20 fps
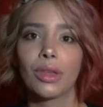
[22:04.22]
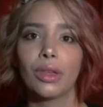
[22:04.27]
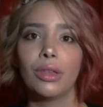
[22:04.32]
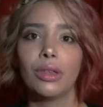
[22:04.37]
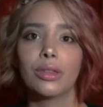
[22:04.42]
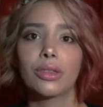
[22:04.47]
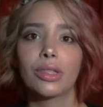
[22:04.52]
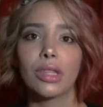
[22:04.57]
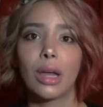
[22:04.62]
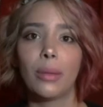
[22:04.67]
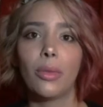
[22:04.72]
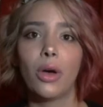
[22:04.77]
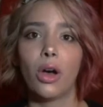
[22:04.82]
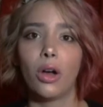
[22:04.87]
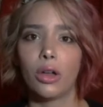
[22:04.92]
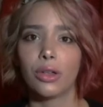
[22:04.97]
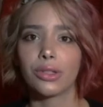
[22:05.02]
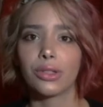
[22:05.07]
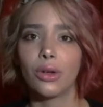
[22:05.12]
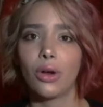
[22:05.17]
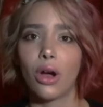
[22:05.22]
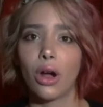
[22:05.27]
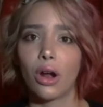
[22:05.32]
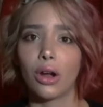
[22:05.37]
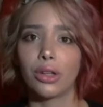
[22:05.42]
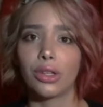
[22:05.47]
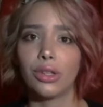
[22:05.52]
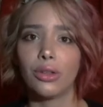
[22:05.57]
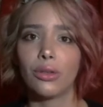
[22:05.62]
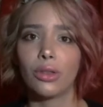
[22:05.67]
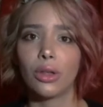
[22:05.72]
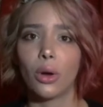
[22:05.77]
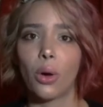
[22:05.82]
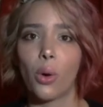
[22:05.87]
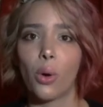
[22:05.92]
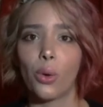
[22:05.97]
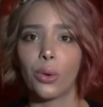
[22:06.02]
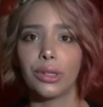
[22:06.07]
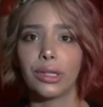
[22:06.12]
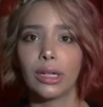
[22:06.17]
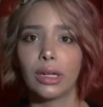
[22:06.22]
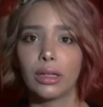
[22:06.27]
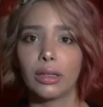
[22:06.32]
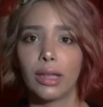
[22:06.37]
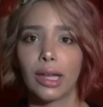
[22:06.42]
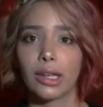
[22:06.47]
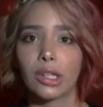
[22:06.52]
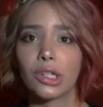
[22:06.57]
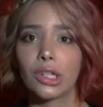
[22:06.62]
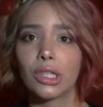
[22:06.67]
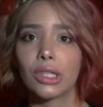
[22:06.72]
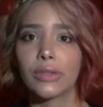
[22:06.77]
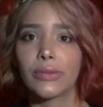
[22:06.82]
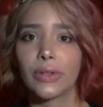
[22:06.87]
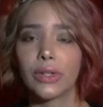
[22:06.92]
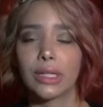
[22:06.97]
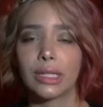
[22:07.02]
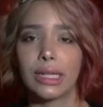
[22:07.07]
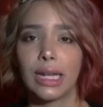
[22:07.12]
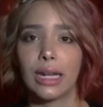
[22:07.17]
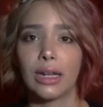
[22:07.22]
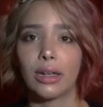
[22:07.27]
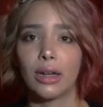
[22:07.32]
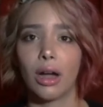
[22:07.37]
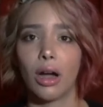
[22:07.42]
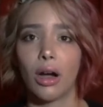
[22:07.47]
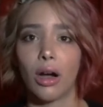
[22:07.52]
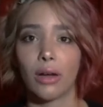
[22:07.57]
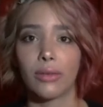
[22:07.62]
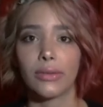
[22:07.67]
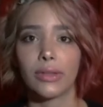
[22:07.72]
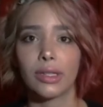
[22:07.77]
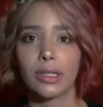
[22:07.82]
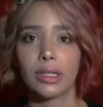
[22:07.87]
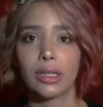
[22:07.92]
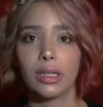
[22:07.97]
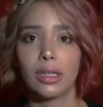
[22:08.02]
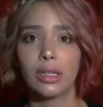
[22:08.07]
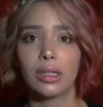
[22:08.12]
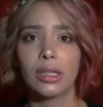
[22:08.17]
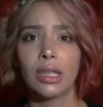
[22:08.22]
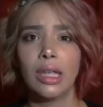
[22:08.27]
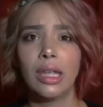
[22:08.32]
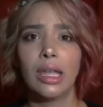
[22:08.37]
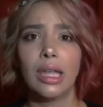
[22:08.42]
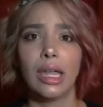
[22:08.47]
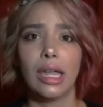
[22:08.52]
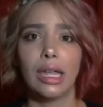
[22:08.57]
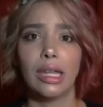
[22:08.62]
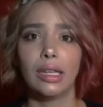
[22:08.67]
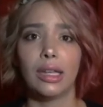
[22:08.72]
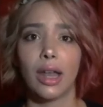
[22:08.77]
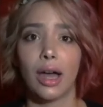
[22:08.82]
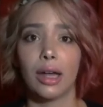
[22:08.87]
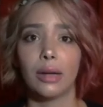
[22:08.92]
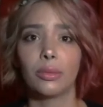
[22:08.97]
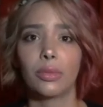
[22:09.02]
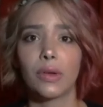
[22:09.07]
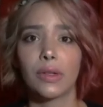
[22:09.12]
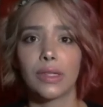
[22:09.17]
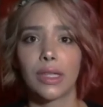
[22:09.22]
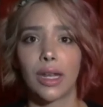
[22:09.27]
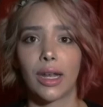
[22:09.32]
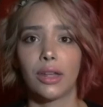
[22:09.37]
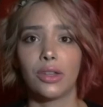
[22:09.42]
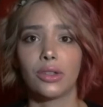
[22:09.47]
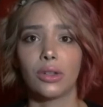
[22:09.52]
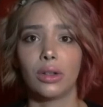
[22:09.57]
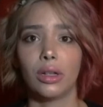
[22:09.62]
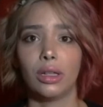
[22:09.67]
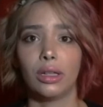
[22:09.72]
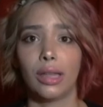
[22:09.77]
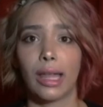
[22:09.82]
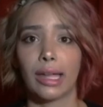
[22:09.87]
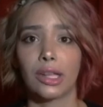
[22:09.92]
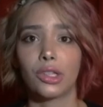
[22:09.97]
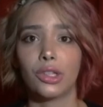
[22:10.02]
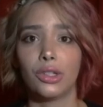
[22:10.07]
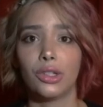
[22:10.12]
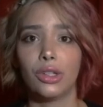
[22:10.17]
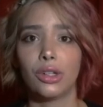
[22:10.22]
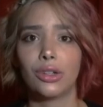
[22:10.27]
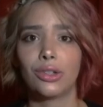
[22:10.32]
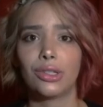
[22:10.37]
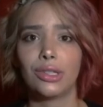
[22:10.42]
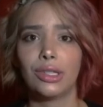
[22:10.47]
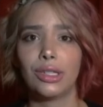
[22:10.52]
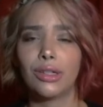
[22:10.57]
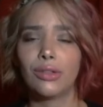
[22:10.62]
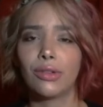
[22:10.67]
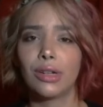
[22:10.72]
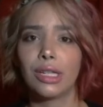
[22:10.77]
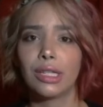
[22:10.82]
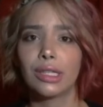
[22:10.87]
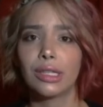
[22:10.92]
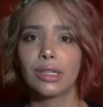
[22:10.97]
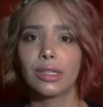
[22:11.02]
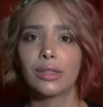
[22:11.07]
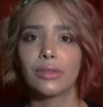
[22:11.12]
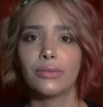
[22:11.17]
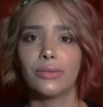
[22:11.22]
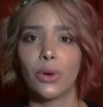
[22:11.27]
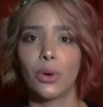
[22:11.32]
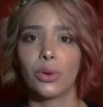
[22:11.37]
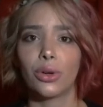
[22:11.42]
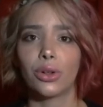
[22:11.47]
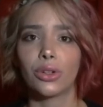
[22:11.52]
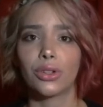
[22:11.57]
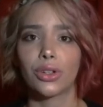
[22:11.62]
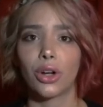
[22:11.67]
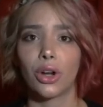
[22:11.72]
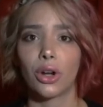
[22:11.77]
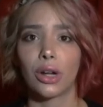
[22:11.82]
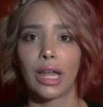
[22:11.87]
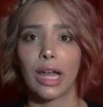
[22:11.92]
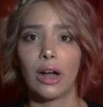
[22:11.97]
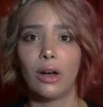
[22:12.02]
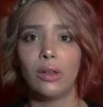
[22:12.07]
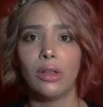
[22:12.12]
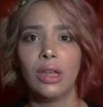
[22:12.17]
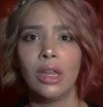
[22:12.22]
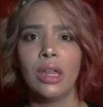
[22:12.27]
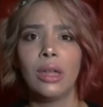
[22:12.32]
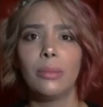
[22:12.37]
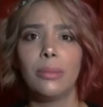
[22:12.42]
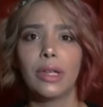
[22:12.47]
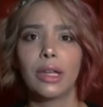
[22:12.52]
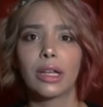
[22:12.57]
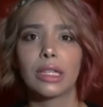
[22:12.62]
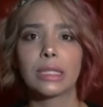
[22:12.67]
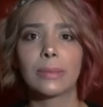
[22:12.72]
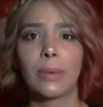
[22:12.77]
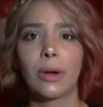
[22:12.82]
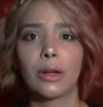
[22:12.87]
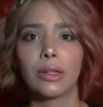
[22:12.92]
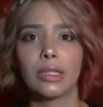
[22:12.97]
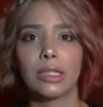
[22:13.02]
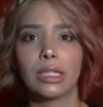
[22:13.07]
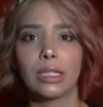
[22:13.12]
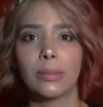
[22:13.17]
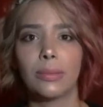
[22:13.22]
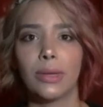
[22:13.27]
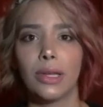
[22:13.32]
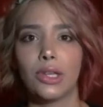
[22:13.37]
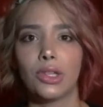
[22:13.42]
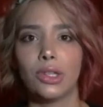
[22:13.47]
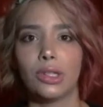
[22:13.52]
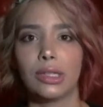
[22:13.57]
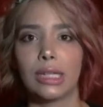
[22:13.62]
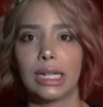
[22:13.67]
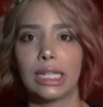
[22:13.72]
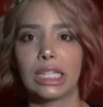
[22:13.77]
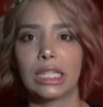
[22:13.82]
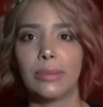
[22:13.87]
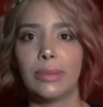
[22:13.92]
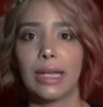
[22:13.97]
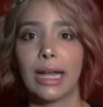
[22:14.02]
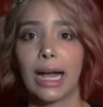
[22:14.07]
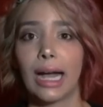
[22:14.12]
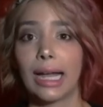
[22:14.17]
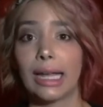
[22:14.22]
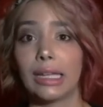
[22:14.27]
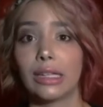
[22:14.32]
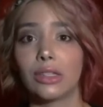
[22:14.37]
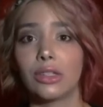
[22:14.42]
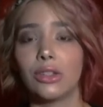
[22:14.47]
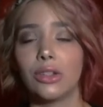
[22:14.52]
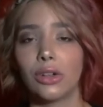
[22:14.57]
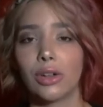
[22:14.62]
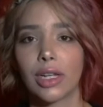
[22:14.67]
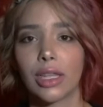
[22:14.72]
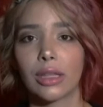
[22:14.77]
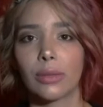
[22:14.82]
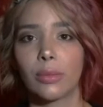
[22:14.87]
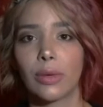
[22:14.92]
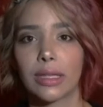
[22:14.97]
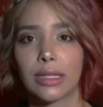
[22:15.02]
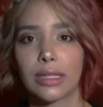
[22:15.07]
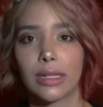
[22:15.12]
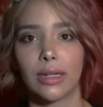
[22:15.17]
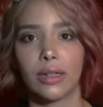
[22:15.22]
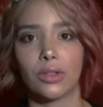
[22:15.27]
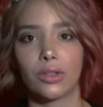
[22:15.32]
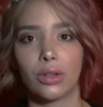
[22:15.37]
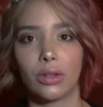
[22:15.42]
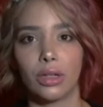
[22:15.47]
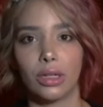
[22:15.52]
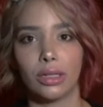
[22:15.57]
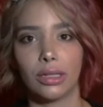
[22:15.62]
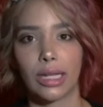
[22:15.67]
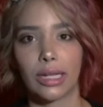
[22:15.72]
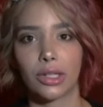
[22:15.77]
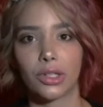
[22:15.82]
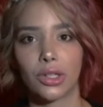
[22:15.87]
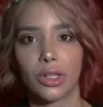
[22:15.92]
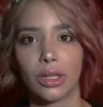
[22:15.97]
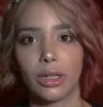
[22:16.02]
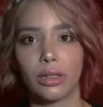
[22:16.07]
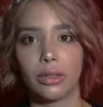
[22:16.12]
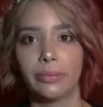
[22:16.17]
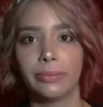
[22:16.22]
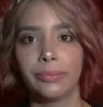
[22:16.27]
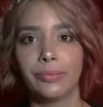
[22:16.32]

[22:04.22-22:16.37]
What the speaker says: Some also argue that holding elections for state offices in non-presidential election years decreases voter turnout because participation tends to be highest during the presidential election.